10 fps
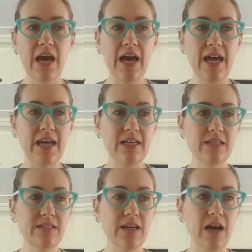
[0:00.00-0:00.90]

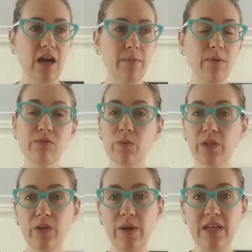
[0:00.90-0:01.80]
And um, it was a
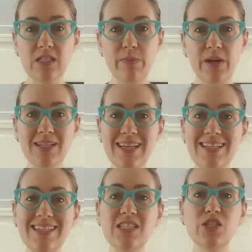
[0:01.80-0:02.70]
really great experience. I
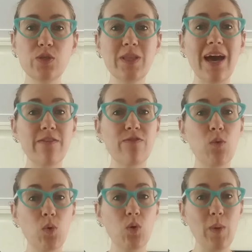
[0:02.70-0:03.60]
didn't do that
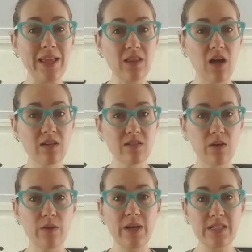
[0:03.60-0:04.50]
for weight loss,
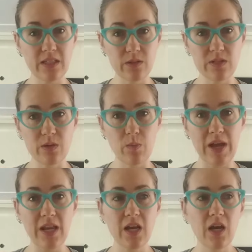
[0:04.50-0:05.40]
although I did lose some
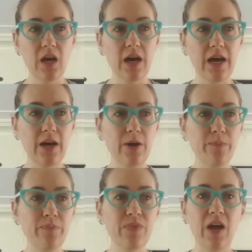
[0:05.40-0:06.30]
weight.
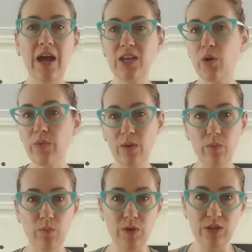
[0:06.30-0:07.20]
Um, I know
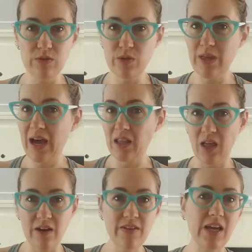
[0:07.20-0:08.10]
that when you do that, a
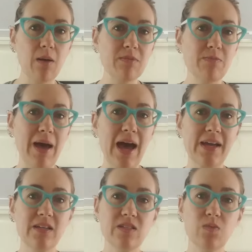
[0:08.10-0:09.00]
lot of it comes
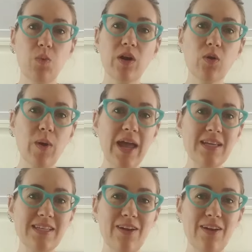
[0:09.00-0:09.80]
back as water weight.